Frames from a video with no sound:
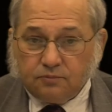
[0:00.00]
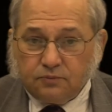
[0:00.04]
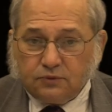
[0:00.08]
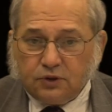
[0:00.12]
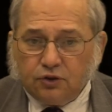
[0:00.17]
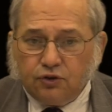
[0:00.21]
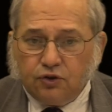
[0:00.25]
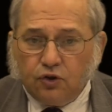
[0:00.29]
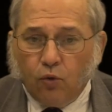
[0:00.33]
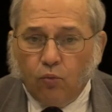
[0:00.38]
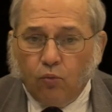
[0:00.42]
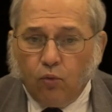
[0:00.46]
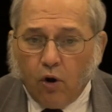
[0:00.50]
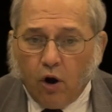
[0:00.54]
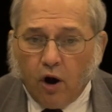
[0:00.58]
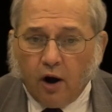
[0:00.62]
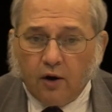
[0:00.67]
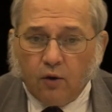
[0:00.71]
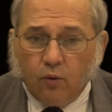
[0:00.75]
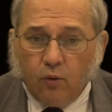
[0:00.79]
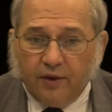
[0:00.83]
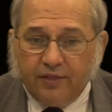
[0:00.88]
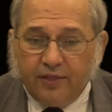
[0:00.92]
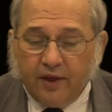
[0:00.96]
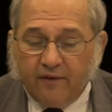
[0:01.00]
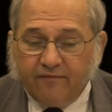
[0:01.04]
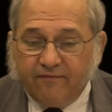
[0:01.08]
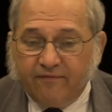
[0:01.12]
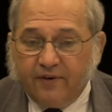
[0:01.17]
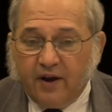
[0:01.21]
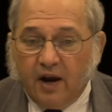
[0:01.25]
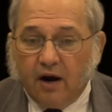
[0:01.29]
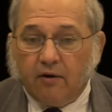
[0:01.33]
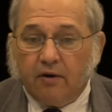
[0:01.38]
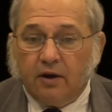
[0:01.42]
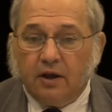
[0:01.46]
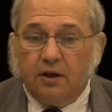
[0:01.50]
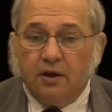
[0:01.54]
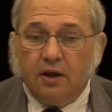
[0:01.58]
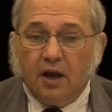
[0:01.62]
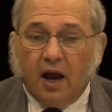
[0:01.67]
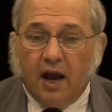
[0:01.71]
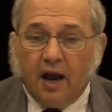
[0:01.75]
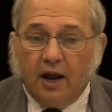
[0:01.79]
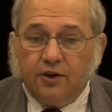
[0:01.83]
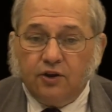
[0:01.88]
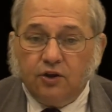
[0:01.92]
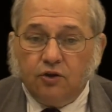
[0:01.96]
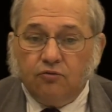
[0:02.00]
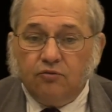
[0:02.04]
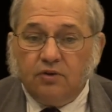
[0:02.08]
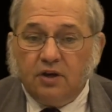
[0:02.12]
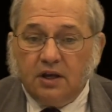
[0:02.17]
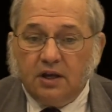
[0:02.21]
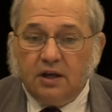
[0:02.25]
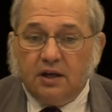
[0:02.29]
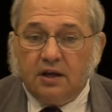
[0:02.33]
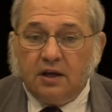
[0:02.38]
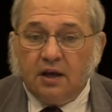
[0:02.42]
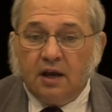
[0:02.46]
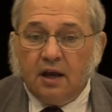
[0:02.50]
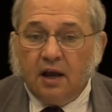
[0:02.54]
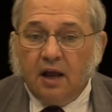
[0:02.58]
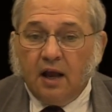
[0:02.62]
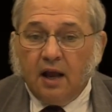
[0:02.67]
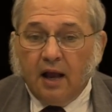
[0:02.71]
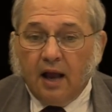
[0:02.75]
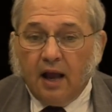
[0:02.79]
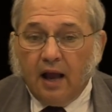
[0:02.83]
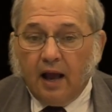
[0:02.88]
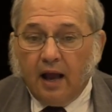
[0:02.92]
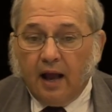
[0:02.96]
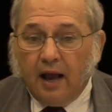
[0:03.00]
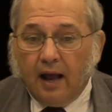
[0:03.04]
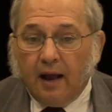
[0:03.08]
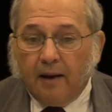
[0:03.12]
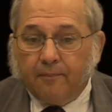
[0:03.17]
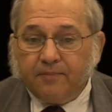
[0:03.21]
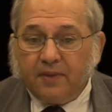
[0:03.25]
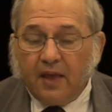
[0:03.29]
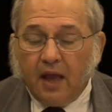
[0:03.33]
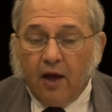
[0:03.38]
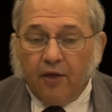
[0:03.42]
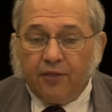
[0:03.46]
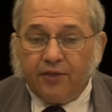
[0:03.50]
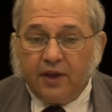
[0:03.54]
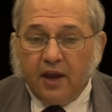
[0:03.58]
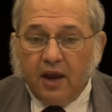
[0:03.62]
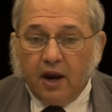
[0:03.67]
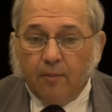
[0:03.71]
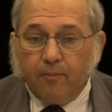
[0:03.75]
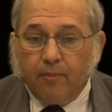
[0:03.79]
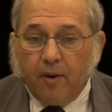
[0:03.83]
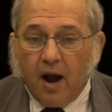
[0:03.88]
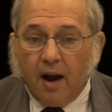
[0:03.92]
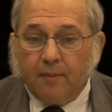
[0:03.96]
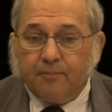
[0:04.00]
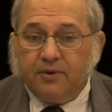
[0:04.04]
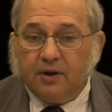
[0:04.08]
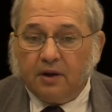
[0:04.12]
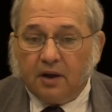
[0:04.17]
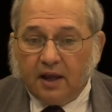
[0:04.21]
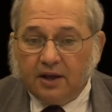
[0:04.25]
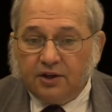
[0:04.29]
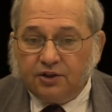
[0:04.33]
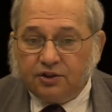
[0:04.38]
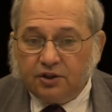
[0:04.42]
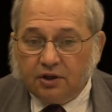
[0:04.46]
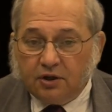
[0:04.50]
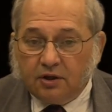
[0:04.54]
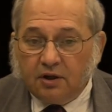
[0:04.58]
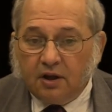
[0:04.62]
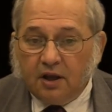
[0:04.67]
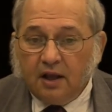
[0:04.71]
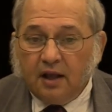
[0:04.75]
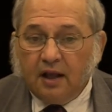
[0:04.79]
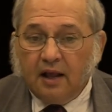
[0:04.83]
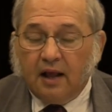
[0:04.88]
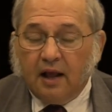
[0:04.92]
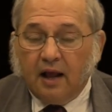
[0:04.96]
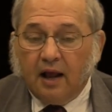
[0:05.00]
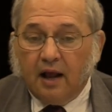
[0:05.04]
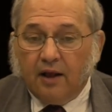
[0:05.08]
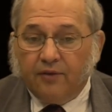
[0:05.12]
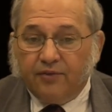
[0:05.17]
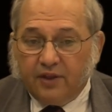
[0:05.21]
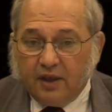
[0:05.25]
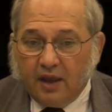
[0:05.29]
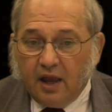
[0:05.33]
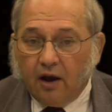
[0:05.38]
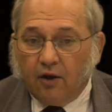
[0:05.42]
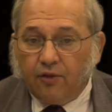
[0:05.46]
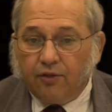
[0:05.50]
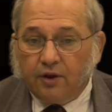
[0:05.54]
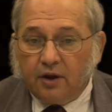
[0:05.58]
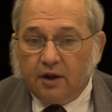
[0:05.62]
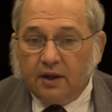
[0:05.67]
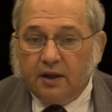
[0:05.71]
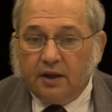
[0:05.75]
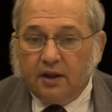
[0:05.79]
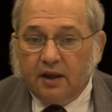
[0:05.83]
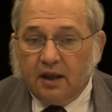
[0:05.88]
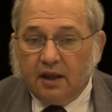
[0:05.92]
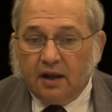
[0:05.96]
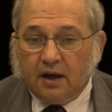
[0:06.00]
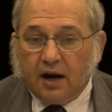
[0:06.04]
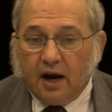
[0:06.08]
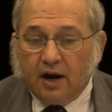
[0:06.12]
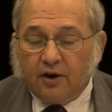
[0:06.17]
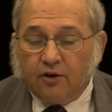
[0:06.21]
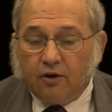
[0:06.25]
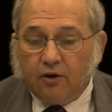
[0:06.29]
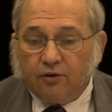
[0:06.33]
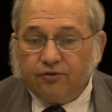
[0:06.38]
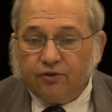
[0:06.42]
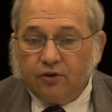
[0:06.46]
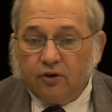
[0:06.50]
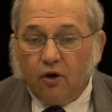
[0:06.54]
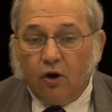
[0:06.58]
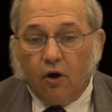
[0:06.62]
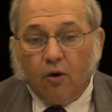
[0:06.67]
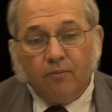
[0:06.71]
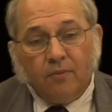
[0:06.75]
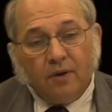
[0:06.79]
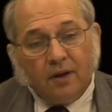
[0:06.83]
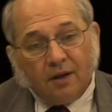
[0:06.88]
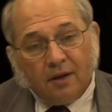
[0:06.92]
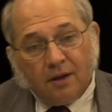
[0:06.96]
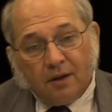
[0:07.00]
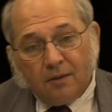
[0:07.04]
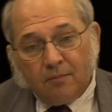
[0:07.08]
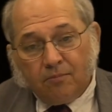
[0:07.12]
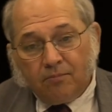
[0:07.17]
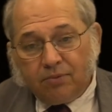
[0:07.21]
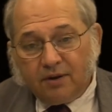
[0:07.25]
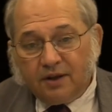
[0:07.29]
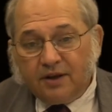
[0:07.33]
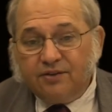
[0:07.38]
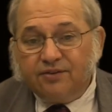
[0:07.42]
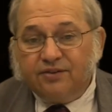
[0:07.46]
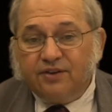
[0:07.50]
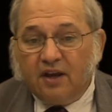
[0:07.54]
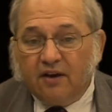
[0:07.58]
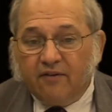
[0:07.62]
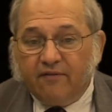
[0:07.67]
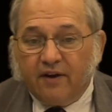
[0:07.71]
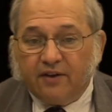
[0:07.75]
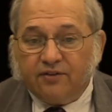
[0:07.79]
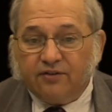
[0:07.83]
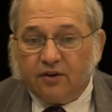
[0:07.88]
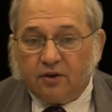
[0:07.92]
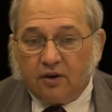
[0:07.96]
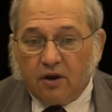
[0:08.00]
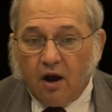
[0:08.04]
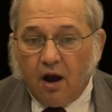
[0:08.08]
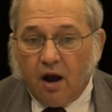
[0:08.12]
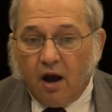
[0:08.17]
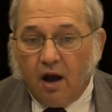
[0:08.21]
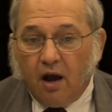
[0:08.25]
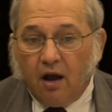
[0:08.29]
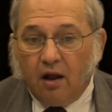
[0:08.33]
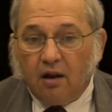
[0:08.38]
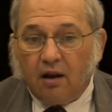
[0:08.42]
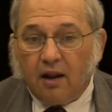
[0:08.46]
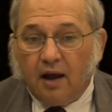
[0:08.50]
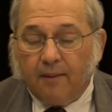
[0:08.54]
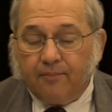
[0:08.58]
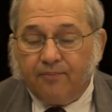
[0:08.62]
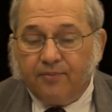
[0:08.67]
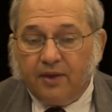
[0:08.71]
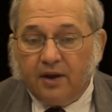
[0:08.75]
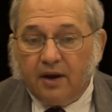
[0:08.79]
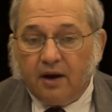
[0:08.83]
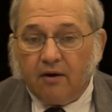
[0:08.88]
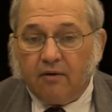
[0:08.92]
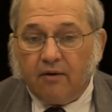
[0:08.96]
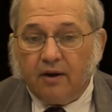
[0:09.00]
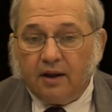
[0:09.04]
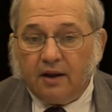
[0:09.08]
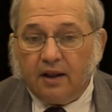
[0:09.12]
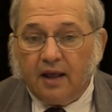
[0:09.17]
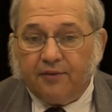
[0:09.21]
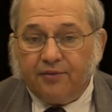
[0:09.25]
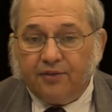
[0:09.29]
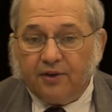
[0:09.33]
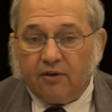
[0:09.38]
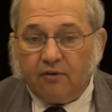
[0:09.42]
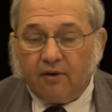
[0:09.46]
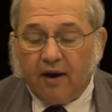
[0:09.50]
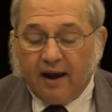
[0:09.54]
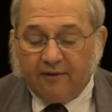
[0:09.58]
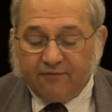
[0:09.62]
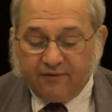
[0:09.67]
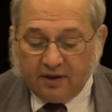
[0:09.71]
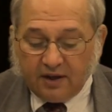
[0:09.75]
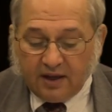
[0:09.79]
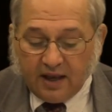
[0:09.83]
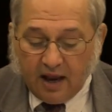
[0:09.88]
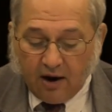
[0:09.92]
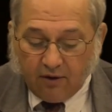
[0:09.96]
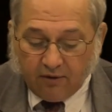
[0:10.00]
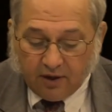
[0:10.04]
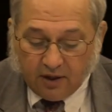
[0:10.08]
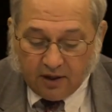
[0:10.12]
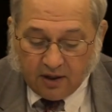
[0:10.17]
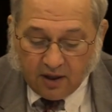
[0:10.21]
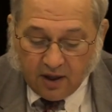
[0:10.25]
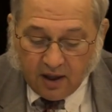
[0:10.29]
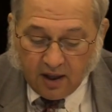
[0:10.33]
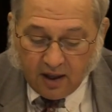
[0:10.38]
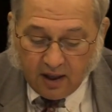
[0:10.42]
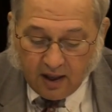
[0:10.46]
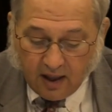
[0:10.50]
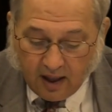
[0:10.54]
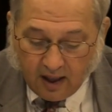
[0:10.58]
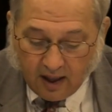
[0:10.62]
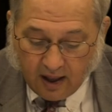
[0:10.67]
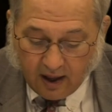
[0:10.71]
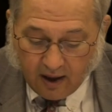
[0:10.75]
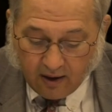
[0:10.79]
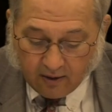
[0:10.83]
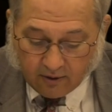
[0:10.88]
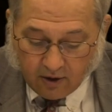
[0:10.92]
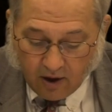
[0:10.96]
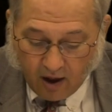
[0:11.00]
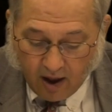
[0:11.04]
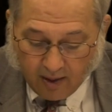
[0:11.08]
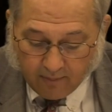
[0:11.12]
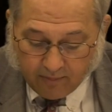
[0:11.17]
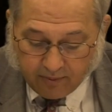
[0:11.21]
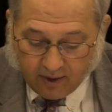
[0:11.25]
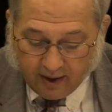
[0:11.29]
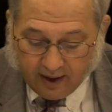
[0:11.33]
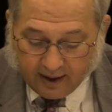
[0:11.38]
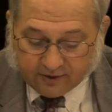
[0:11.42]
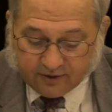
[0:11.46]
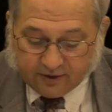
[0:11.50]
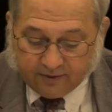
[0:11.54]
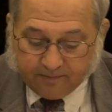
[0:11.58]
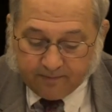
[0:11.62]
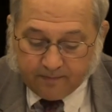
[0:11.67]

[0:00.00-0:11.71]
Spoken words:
to work with a very unique healthcare population, the elderly in our nursing home, please give us a call up there at the Grafton County complex.